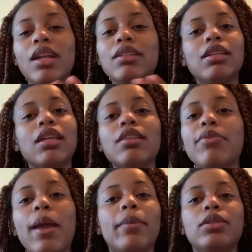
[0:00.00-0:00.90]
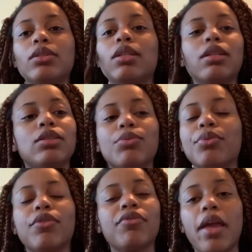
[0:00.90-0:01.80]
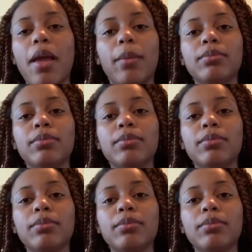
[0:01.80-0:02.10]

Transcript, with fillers: The Killa fam is real fam.